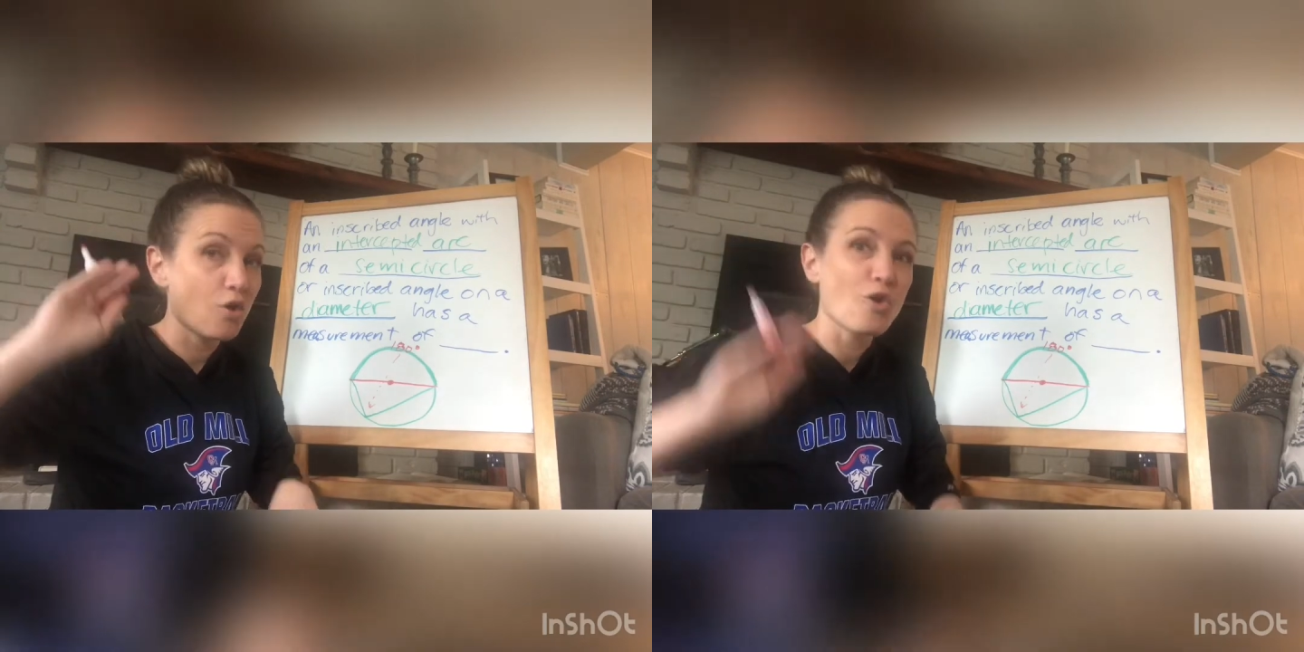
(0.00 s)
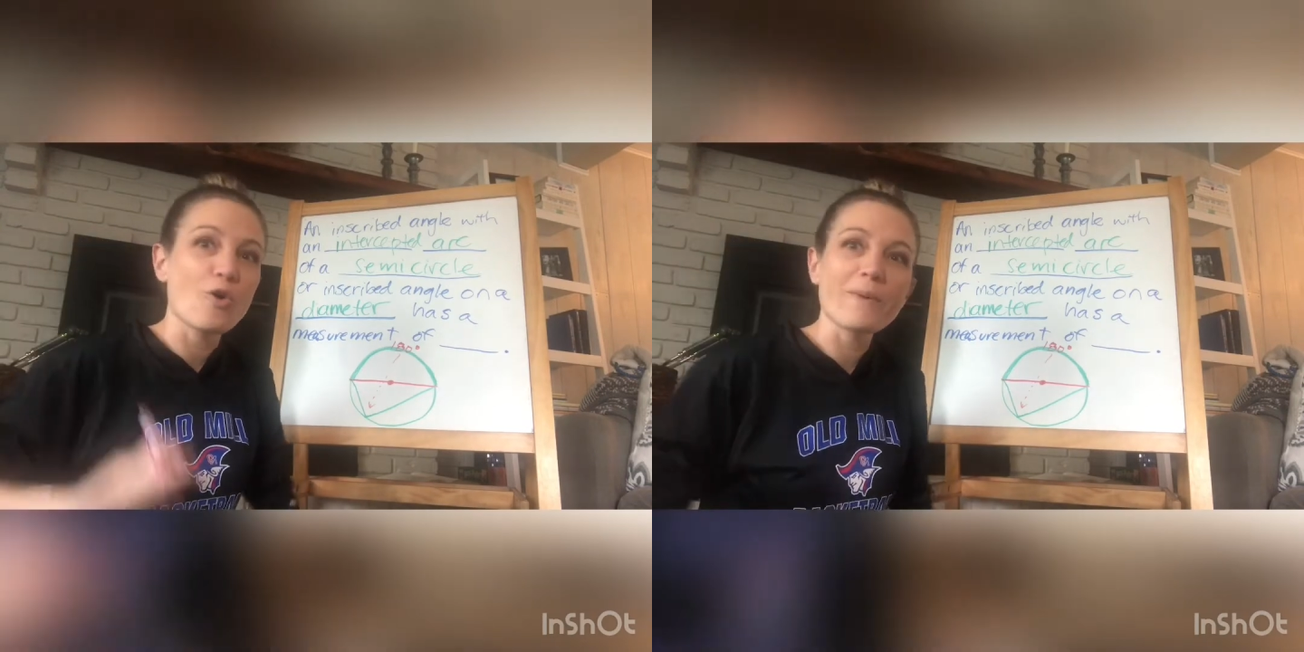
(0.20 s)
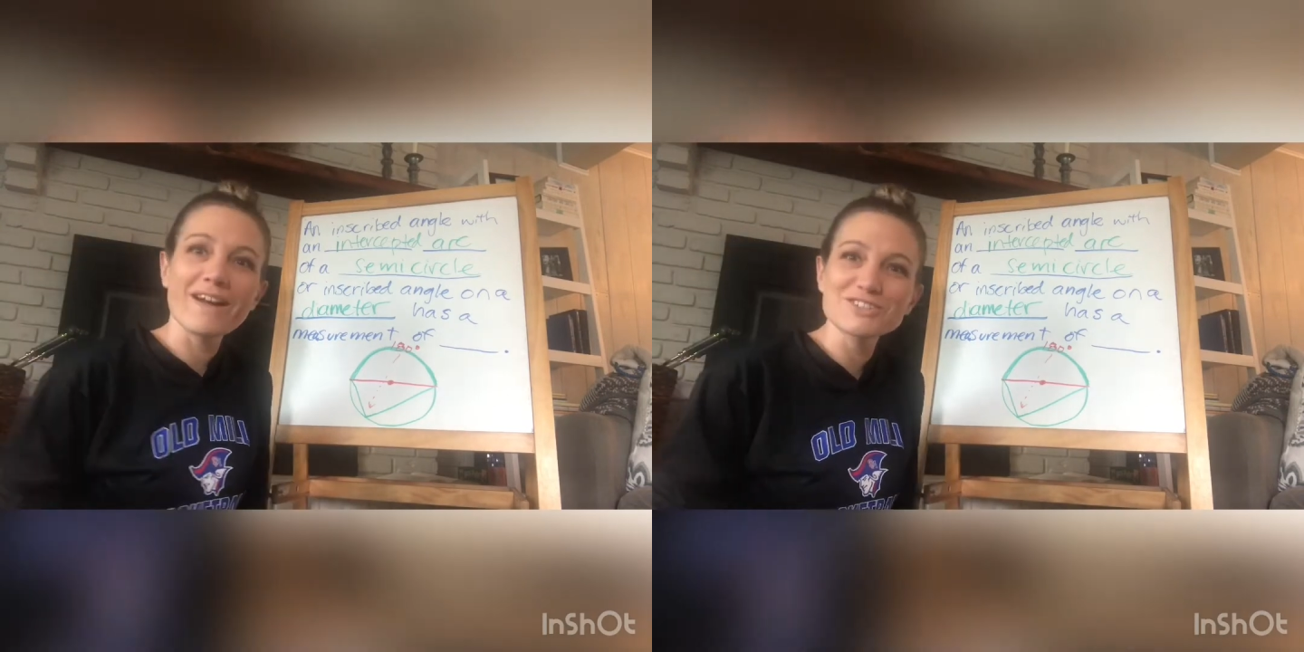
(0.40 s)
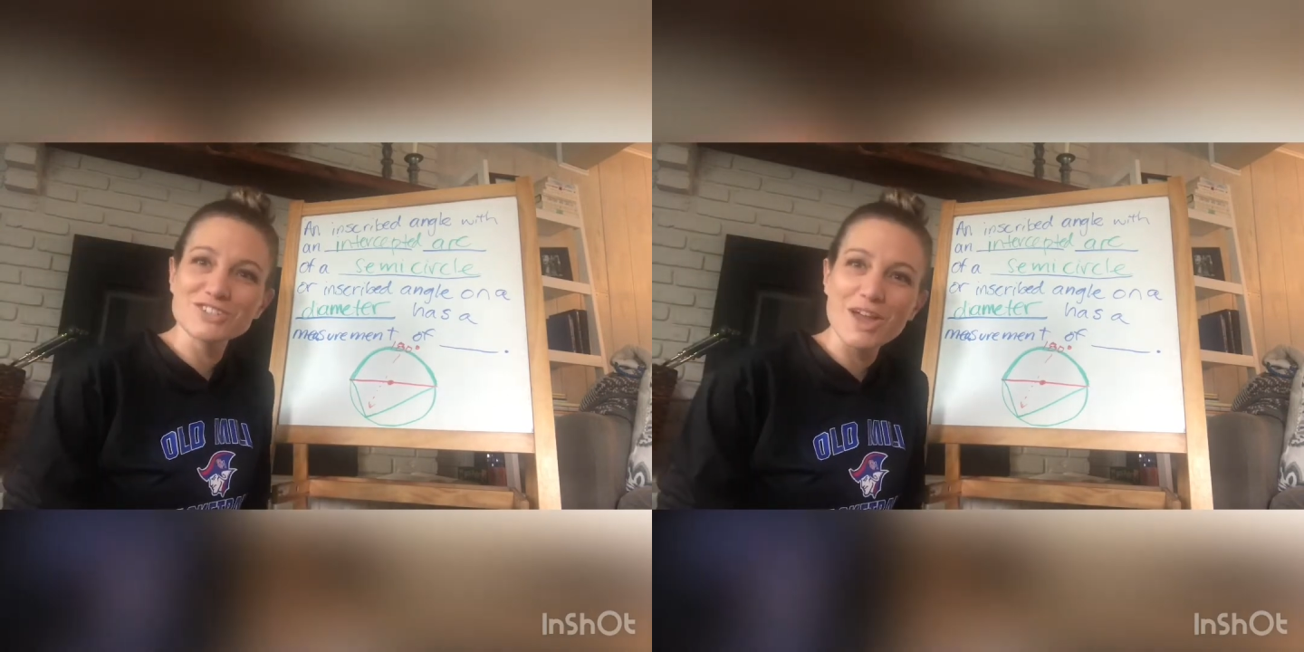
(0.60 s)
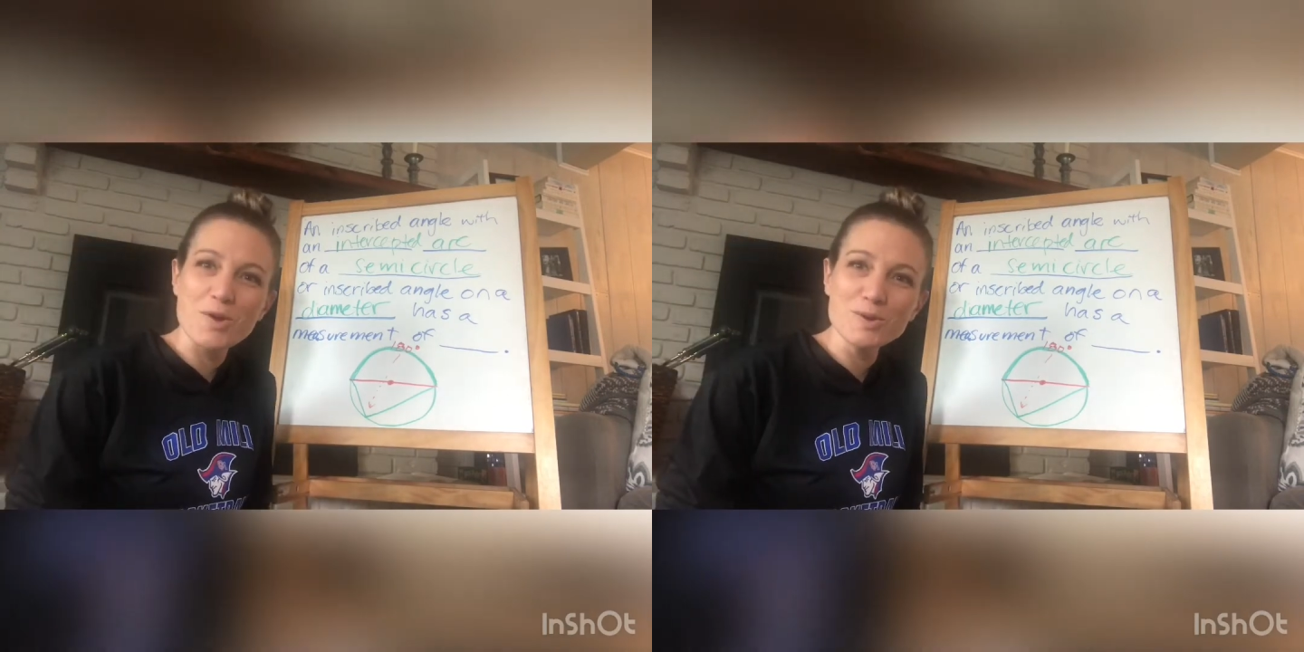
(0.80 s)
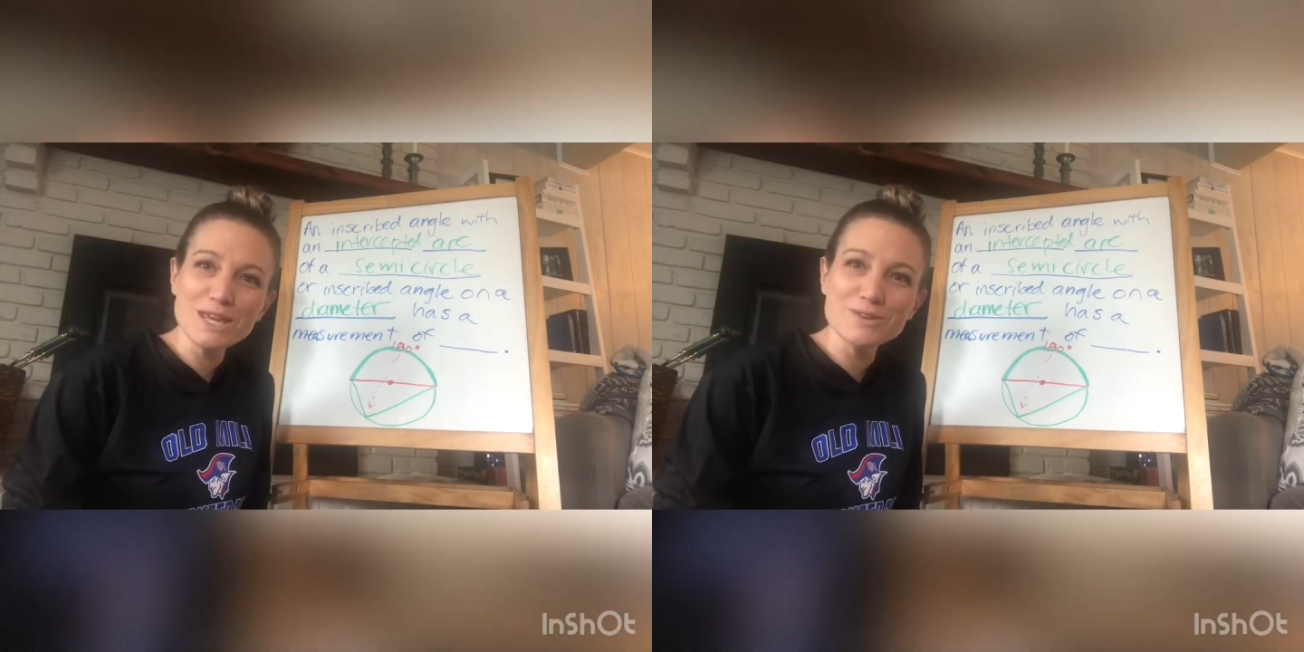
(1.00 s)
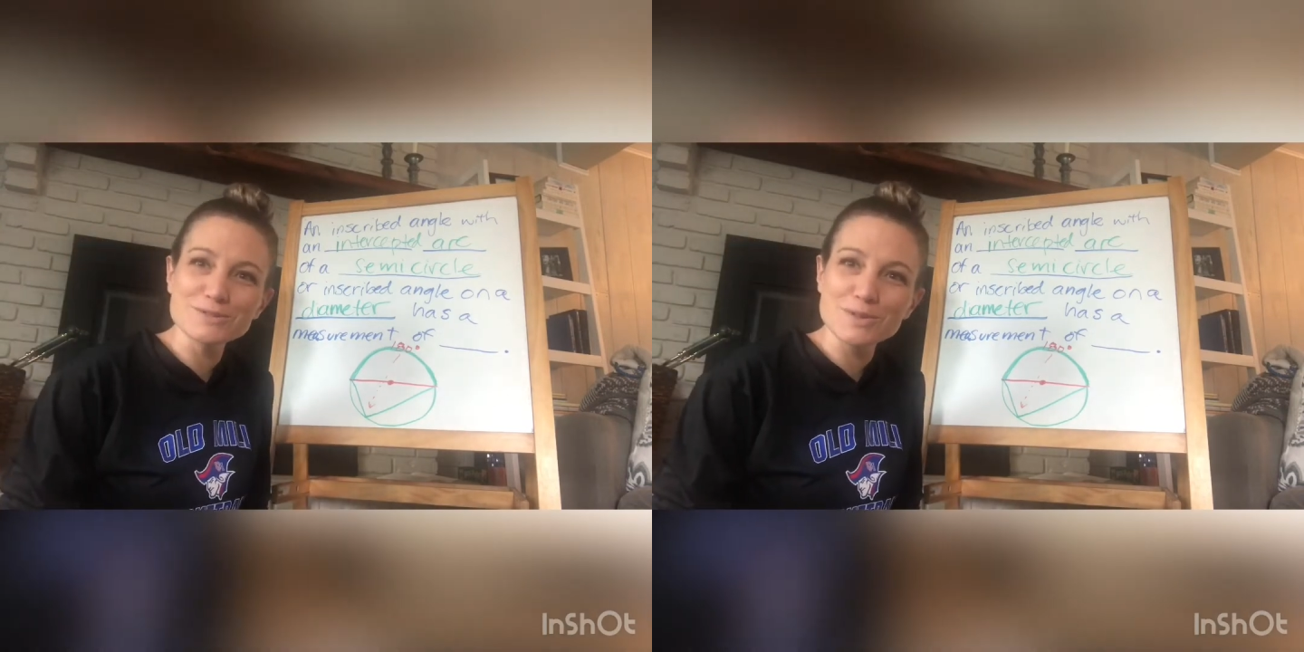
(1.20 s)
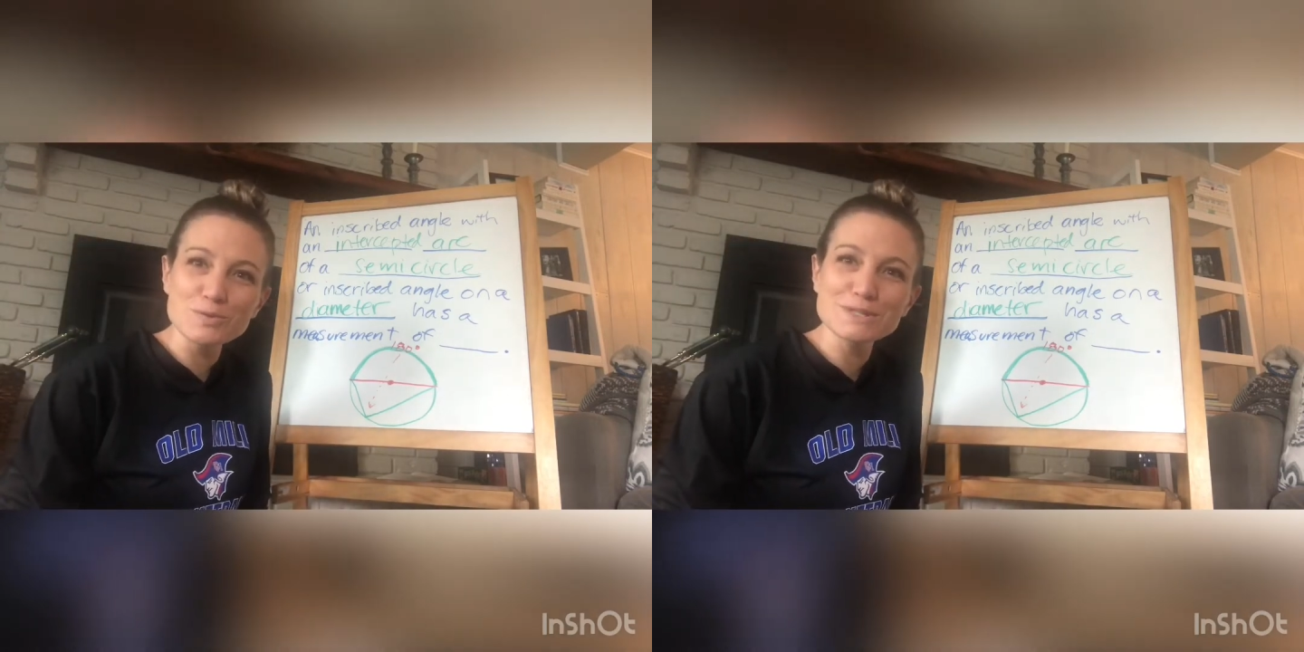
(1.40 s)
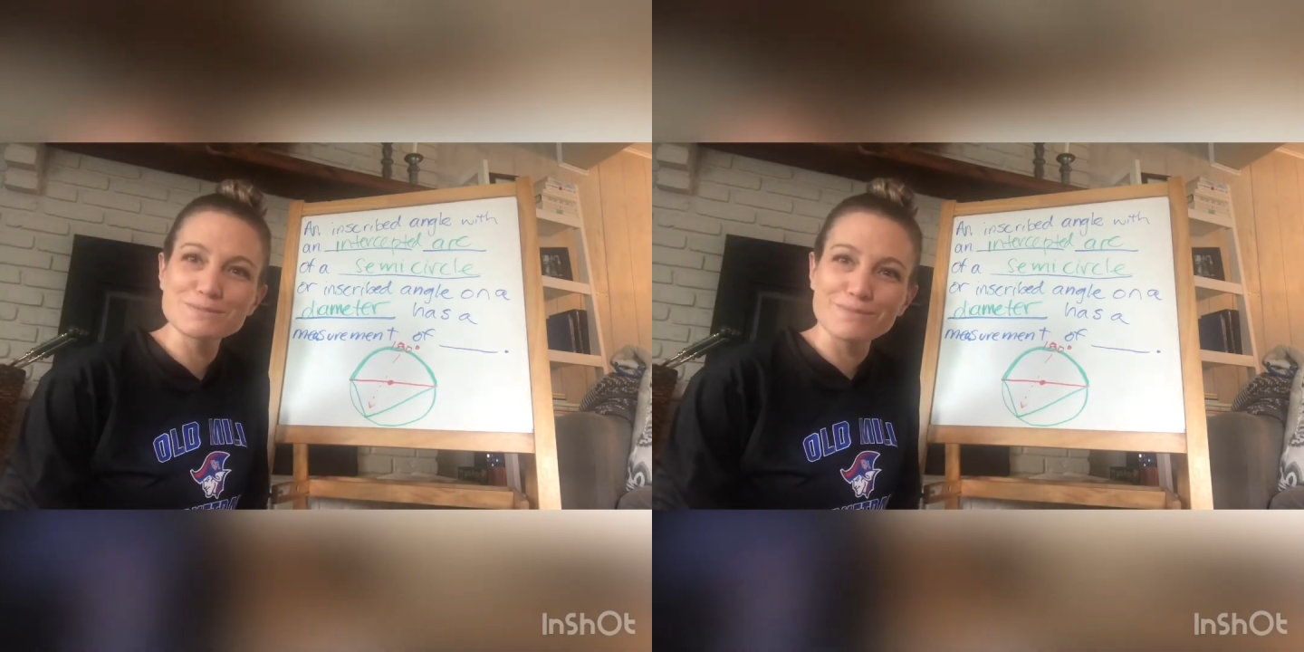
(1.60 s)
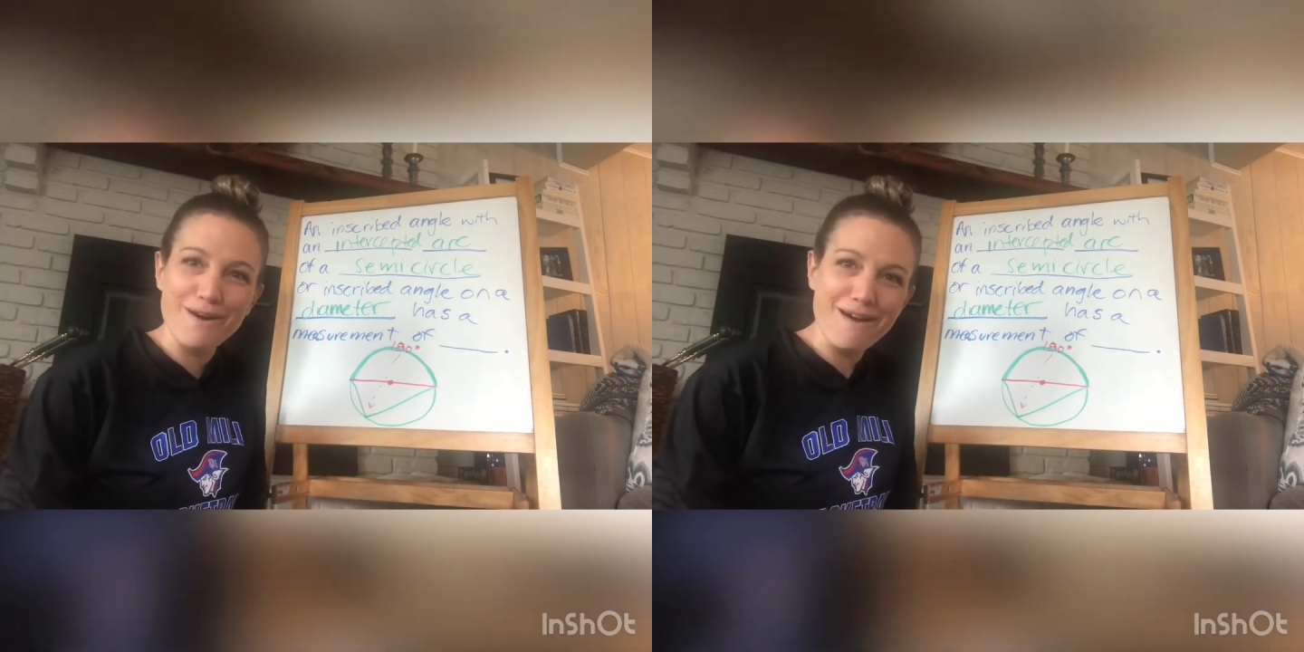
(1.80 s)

Oh my gosh, Geo-Unit, you're so smart.